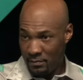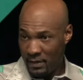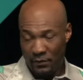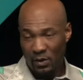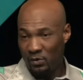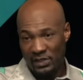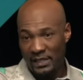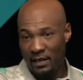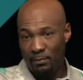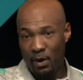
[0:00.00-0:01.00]
If you don't
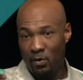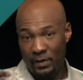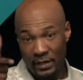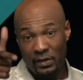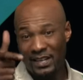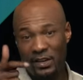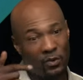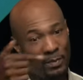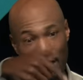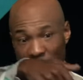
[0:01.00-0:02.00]
set a bone, it'll heal,
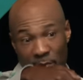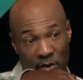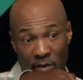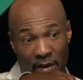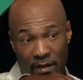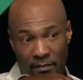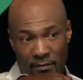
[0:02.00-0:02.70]
but it'll be crooked.